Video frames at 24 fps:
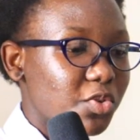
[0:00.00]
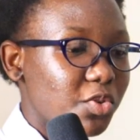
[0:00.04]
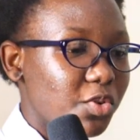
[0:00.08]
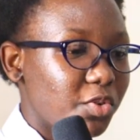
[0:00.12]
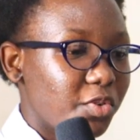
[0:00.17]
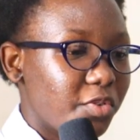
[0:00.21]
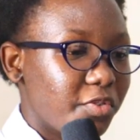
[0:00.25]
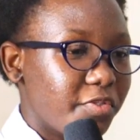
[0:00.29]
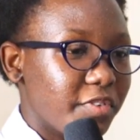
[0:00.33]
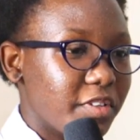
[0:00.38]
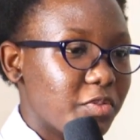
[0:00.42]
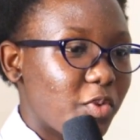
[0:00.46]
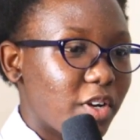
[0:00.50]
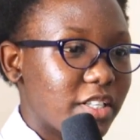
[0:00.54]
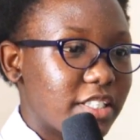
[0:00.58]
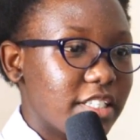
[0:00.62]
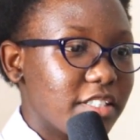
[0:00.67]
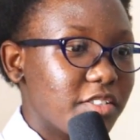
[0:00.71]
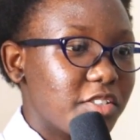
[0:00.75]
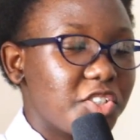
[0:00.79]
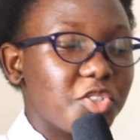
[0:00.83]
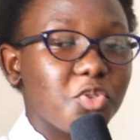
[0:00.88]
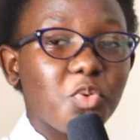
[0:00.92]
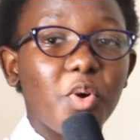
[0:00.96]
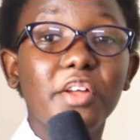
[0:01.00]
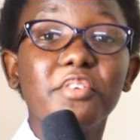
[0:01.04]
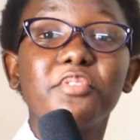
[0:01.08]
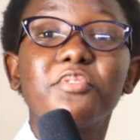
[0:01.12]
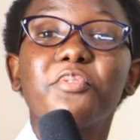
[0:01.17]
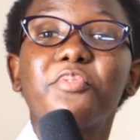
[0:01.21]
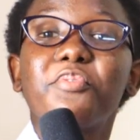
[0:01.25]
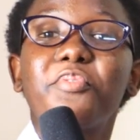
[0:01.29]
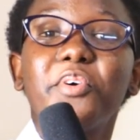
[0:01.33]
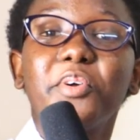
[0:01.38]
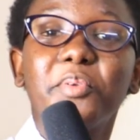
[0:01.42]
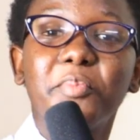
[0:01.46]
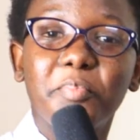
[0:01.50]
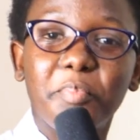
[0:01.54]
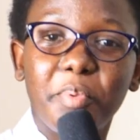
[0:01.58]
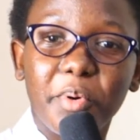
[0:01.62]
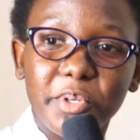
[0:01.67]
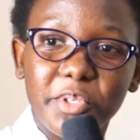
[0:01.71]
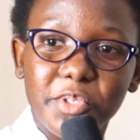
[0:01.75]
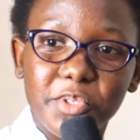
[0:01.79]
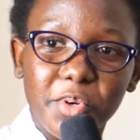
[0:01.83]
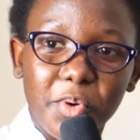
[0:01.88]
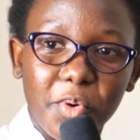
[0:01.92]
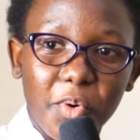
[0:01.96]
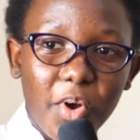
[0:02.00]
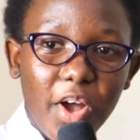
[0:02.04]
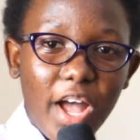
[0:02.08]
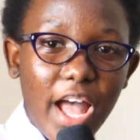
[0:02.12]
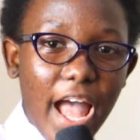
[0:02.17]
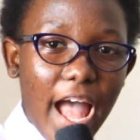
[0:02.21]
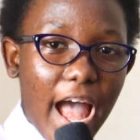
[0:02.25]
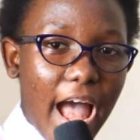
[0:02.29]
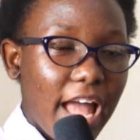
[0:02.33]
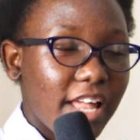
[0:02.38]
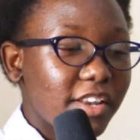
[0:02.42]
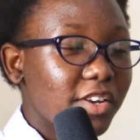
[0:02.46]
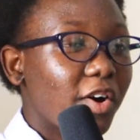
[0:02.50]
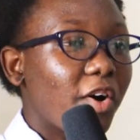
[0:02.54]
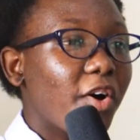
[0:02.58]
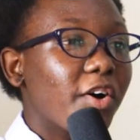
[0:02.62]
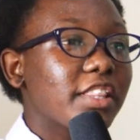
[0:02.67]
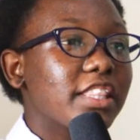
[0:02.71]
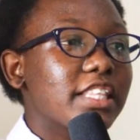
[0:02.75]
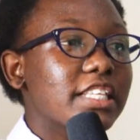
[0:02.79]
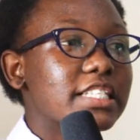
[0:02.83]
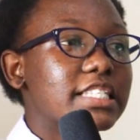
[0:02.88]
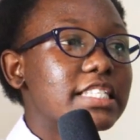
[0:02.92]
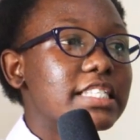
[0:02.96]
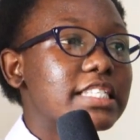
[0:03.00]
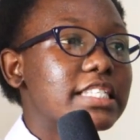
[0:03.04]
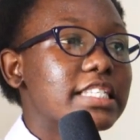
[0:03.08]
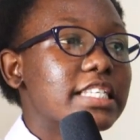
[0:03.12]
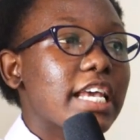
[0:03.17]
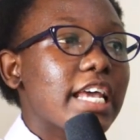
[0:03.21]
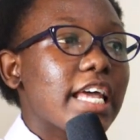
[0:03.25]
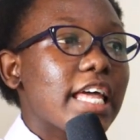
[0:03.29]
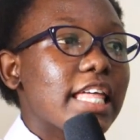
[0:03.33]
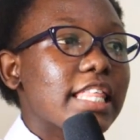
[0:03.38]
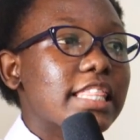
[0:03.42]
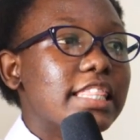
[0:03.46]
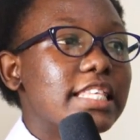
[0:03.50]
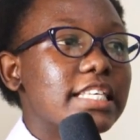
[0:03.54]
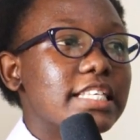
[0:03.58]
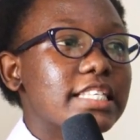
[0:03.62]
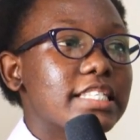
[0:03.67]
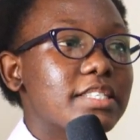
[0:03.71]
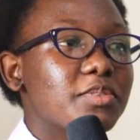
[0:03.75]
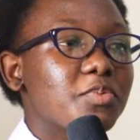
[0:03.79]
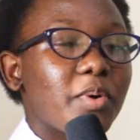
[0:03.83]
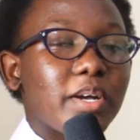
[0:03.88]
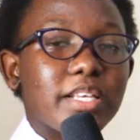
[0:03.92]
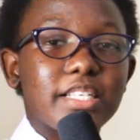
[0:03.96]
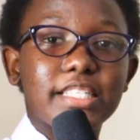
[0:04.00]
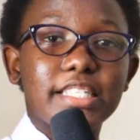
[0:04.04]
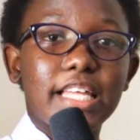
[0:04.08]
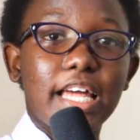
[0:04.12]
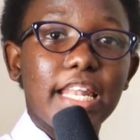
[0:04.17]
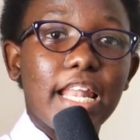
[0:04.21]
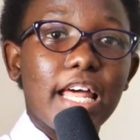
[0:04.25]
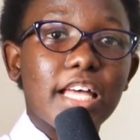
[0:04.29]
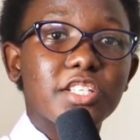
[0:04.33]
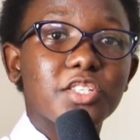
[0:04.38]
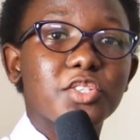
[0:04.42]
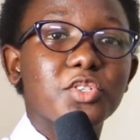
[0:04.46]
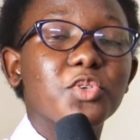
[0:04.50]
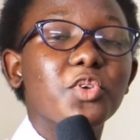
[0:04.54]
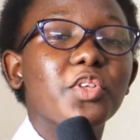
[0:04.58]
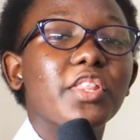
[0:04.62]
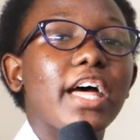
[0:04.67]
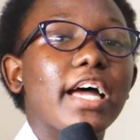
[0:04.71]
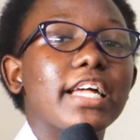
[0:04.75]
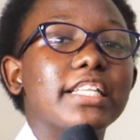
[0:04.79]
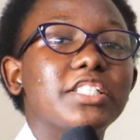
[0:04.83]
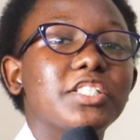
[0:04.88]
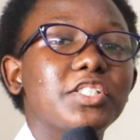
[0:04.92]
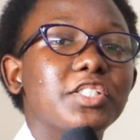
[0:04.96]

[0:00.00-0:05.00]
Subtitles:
to, was it, she went to Fort Poto, and all these Westerners knew that